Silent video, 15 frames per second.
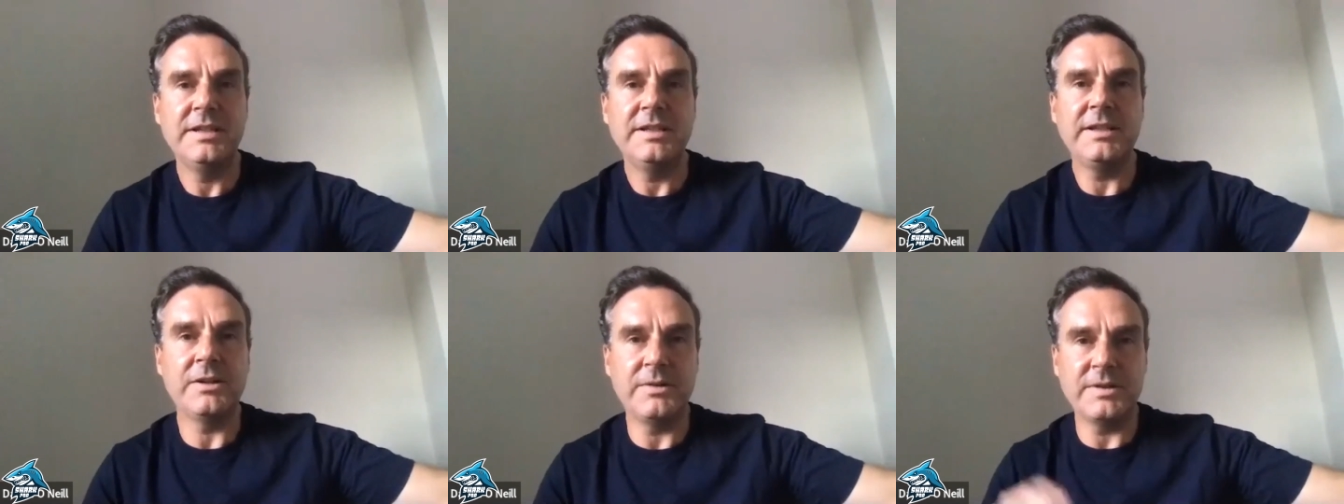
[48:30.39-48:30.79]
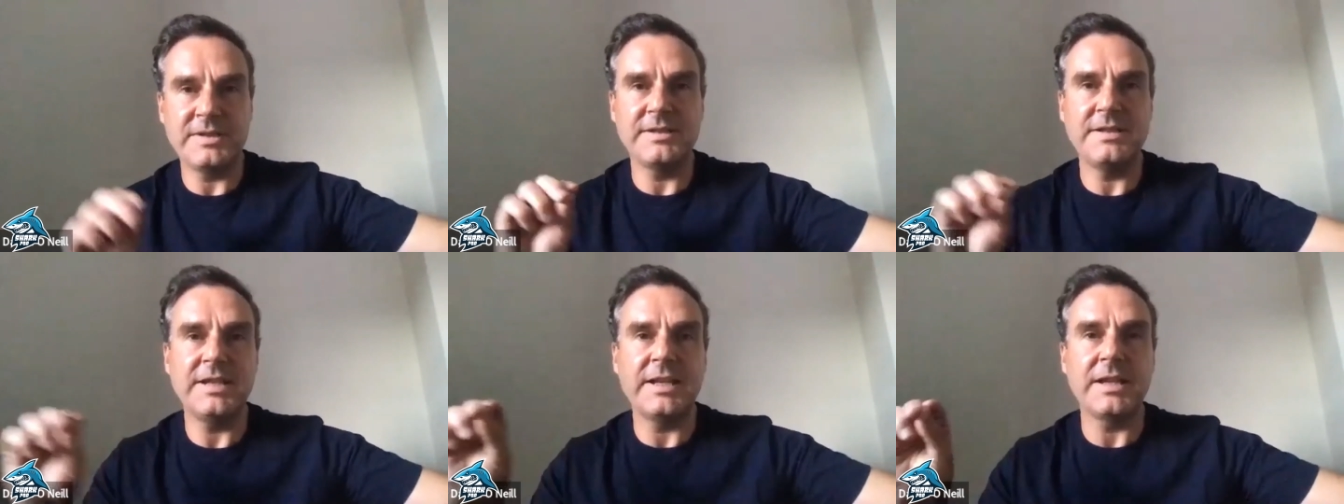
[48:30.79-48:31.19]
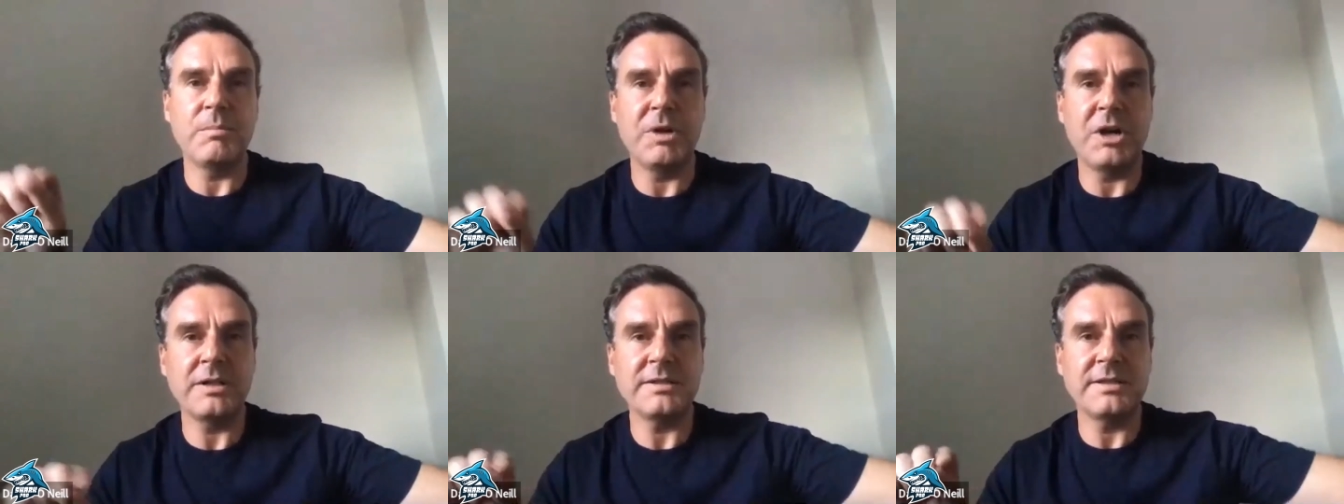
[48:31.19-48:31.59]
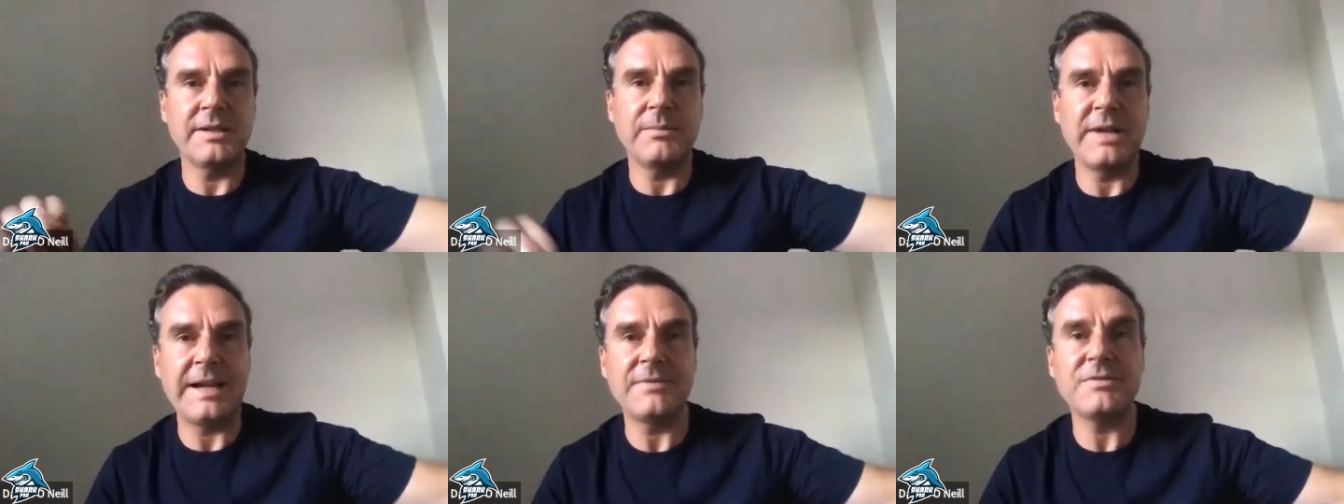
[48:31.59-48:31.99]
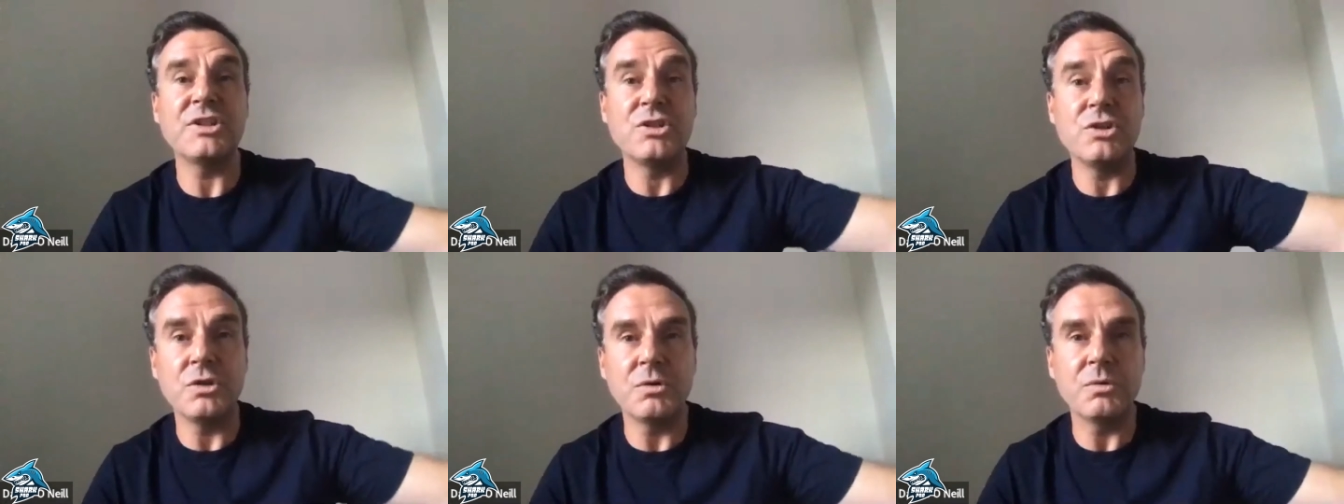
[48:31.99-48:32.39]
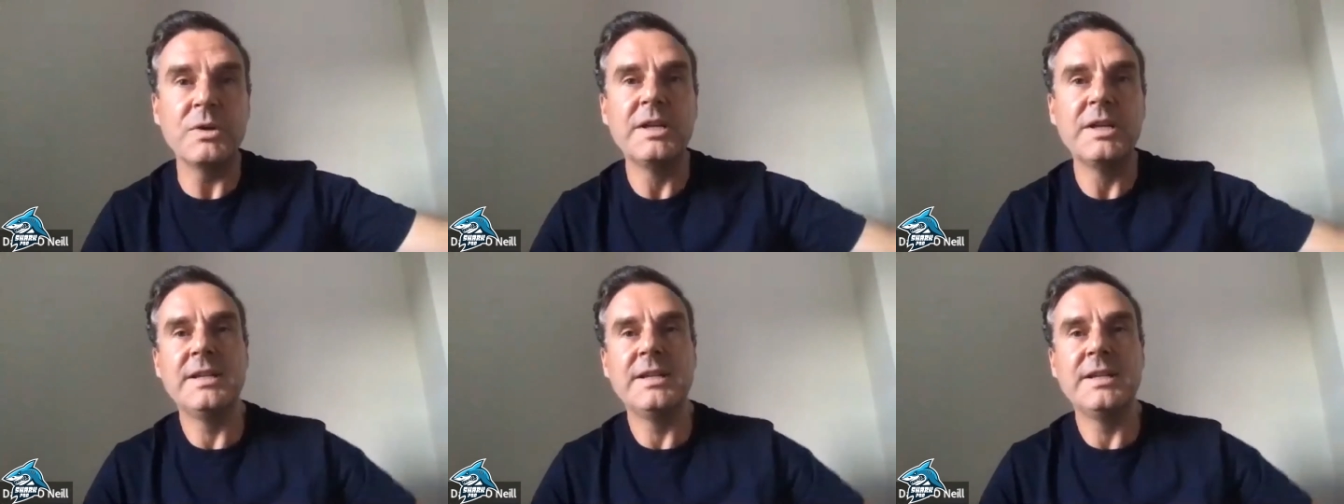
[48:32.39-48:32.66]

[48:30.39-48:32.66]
you know, as a tick in the box that we have to do,